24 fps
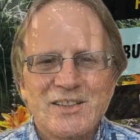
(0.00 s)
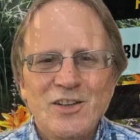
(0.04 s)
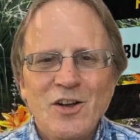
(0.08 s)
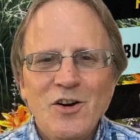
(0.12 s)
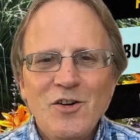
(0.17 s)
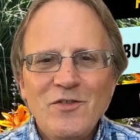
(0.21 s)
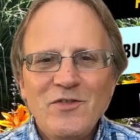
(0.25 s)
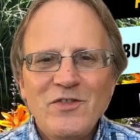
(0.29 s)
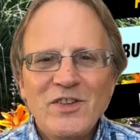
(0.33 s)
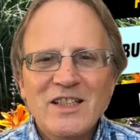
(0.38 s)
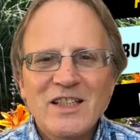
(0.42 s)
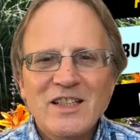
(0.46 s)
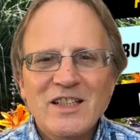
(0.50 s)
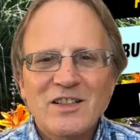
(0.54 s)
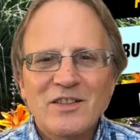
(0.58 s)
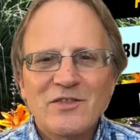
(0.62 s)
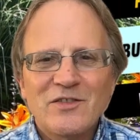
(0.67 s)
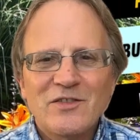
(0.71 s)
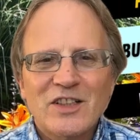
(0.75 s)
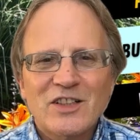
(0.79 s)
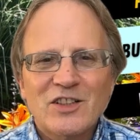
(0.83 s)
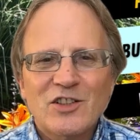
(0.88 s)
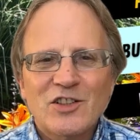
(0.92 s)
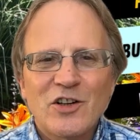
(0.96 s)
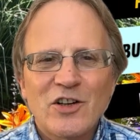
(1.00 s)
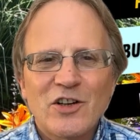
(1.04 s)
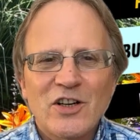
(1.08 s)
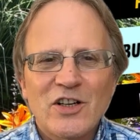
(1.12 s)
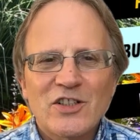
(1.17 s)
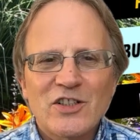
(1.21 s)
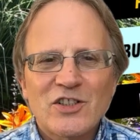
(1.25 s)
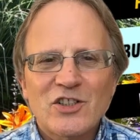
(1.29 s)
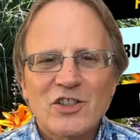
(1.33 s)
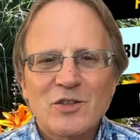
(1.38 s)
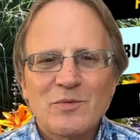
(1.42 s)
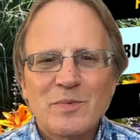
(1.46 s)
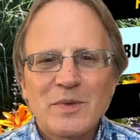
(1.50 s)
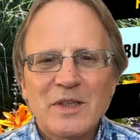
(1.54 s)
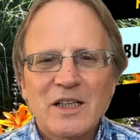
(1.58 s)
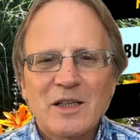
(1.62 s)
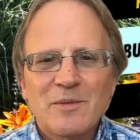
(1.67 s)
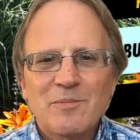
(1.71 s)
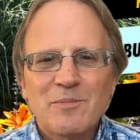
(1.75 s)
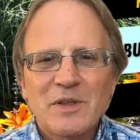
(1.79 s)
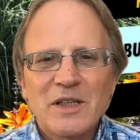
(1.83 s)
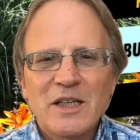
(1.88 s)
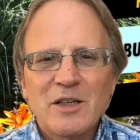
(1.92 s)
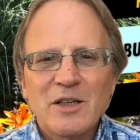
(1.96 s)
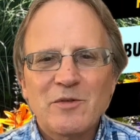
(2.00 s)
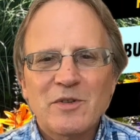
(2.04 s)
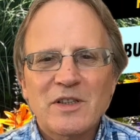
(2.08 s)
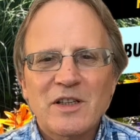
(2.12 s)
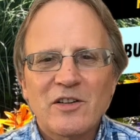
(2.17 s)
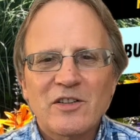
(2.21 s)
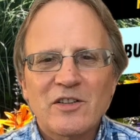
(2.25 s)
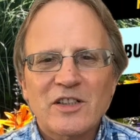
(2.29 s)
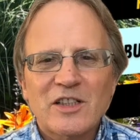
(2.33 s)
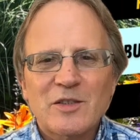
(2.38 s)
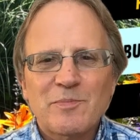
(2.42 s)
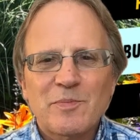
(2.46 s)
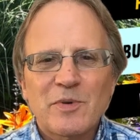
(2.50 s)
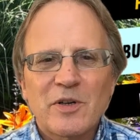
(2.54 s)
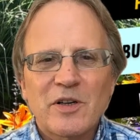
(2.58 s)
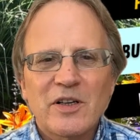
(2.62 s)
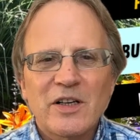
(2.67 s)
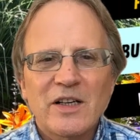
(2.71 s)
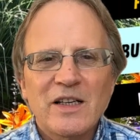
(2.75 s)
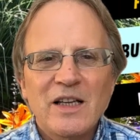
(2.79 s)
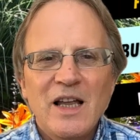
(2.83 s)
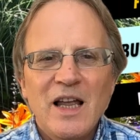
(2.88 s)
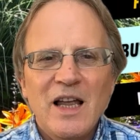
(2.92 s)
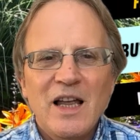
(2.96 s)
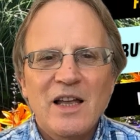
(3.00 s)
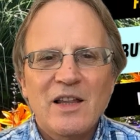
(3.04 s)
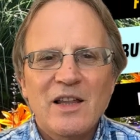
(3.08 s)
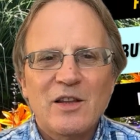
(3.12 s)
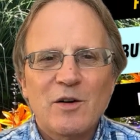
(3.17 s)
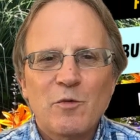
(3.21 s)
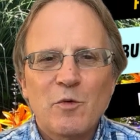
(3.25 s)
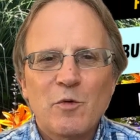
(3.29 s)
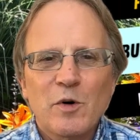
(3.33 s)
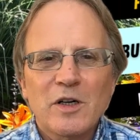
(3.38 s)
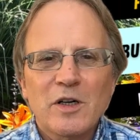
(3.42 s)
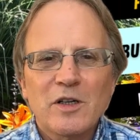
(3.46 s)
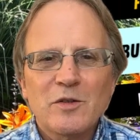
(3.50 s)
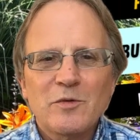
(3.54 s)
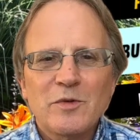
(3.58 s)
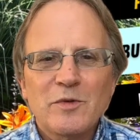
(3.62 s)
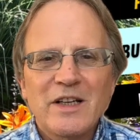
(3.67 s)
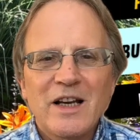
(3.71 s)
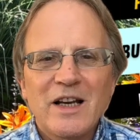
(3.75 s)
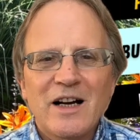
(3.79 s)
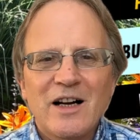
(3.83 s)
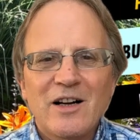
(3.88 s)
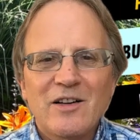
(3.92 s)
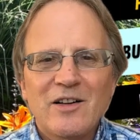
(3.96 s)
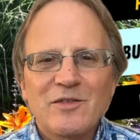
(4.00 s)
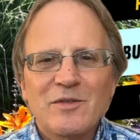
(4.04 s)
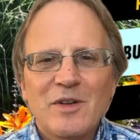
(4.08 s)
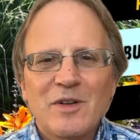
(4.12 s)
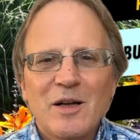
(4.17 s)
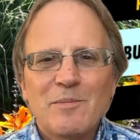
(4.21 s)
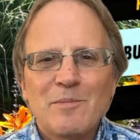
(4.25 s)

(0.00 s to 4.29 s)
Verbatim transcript: No visit to Victoria should be complete without experiencing the world renowned